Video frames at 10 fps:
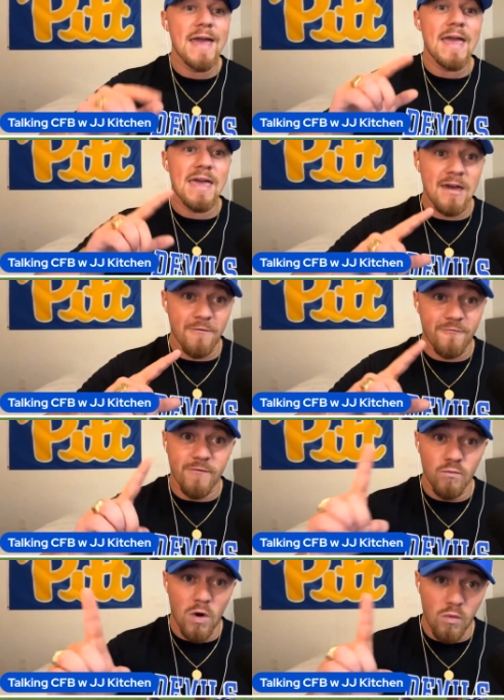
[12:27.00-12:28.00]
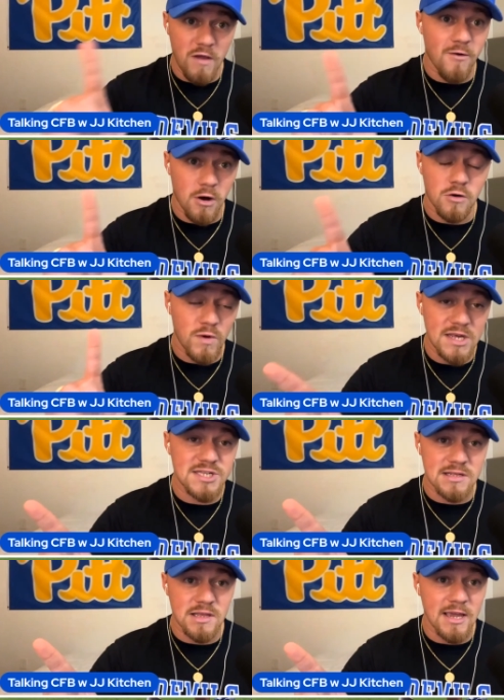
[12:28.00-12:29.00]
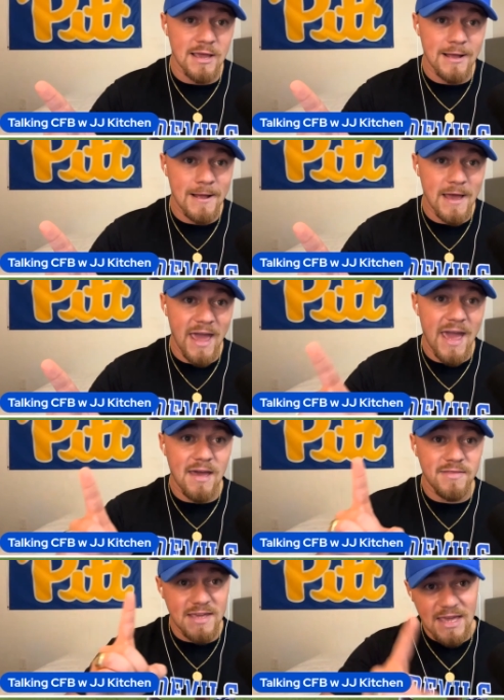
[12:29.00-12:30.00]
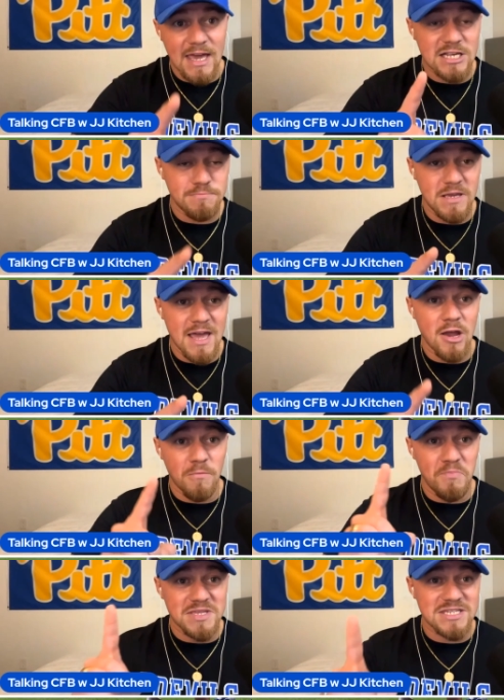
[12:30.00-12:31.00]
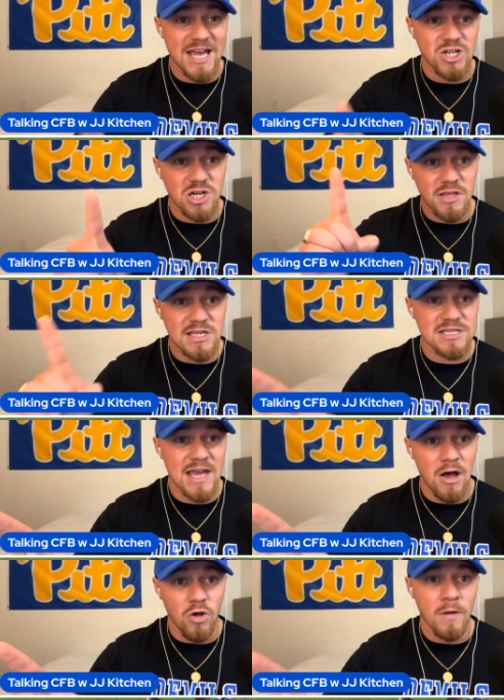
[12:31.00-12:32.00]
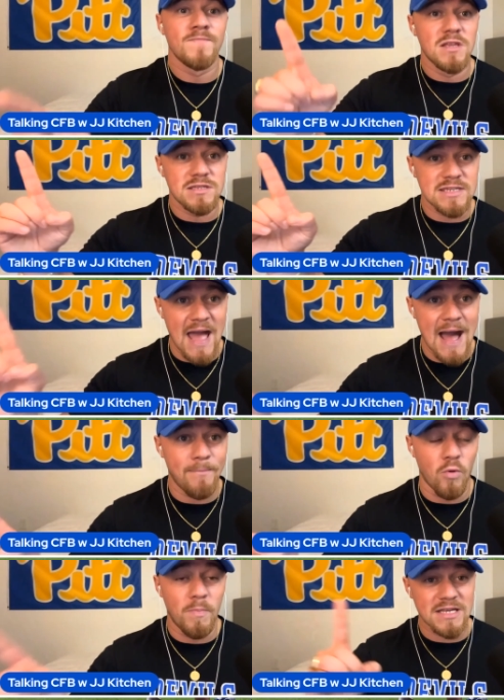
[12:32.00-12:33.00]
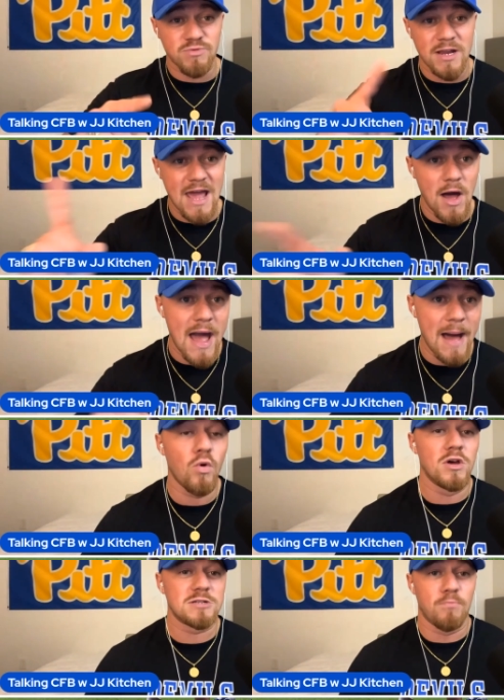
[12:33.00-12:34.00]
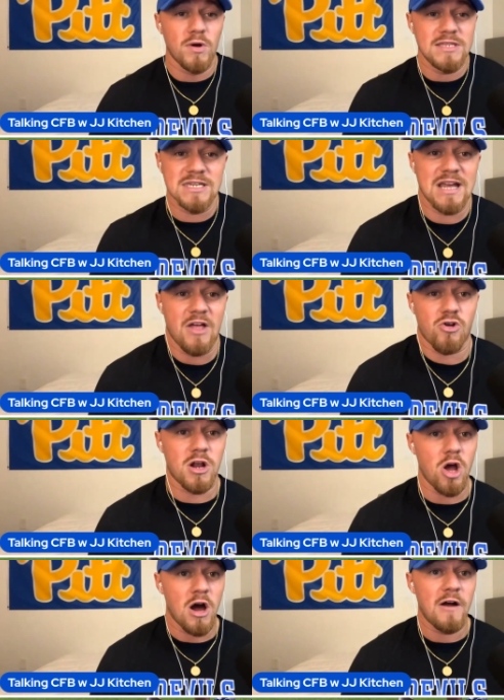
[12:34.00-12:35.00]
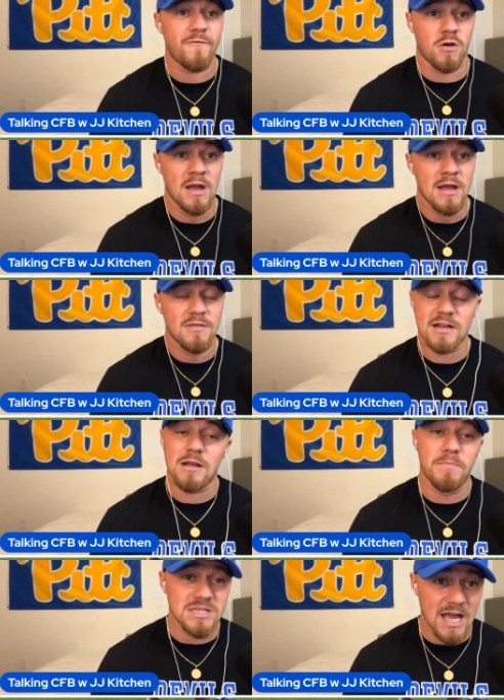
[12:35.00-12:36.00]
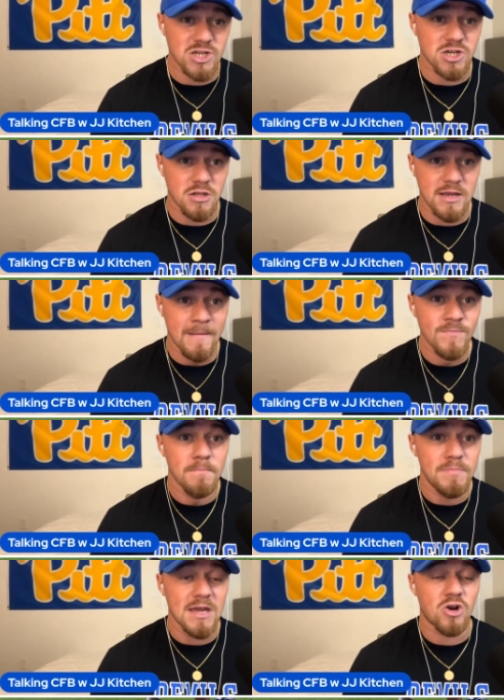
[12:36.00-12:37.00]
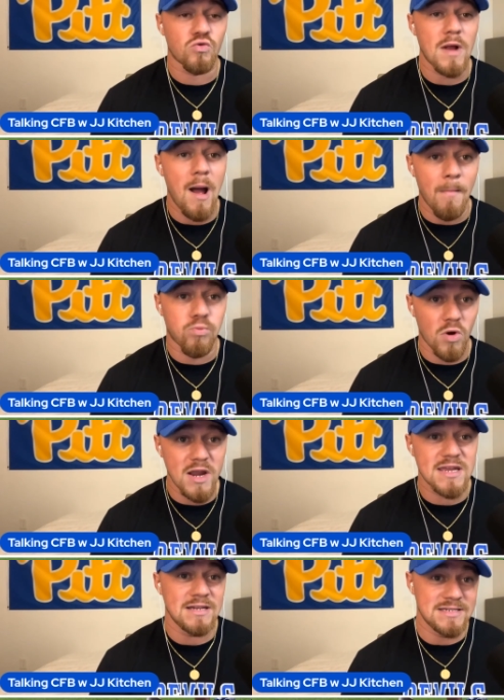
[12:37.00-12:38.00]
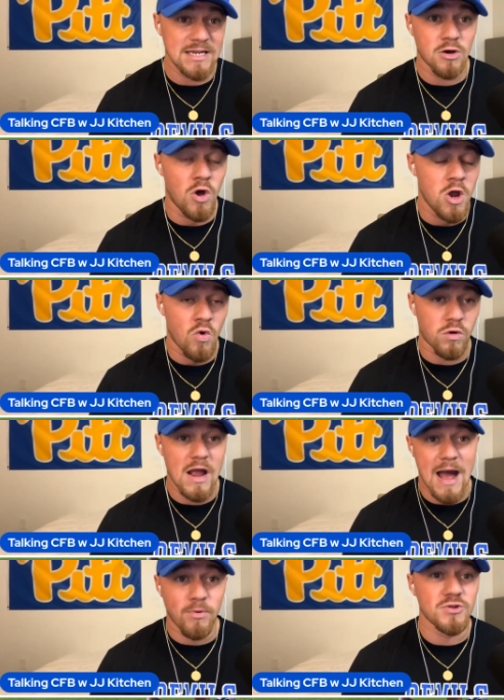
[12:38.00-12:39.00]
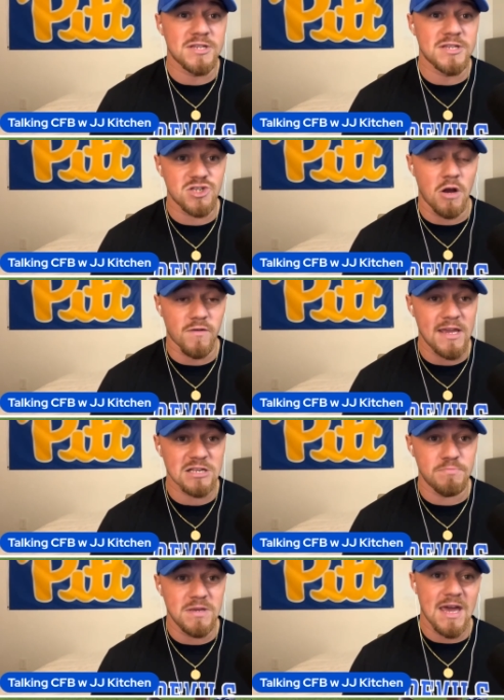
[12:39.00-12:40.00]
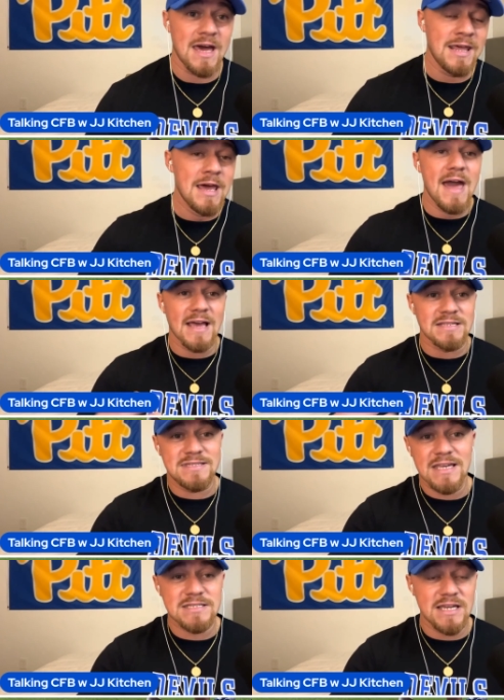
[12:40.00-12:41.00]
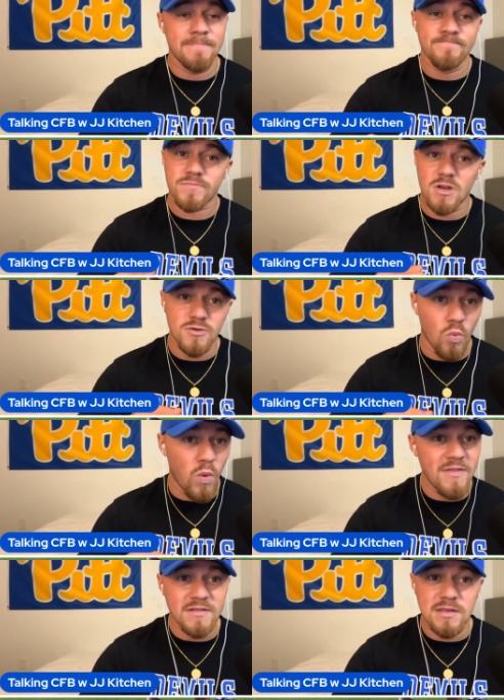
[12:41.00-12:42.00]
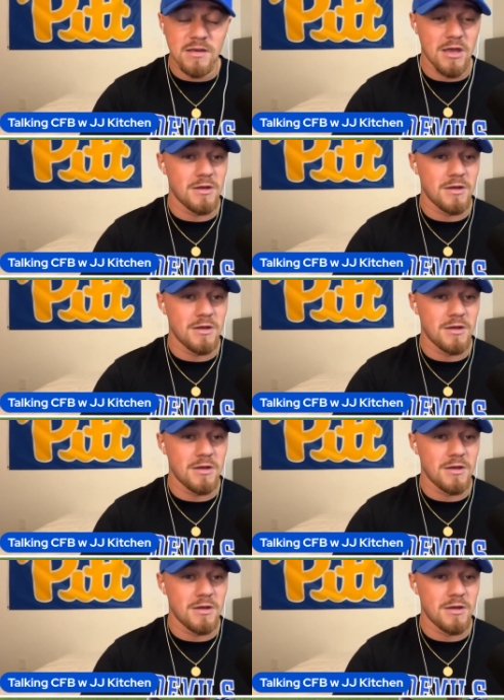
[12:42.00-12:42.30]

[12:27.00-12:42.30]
if from what we've heard recently, the ESPN could potentially sell to Apple because right now Apple is putting together an offer that could potentially be a groundbreaking deal where Apple takes over ESPN as Disney the way that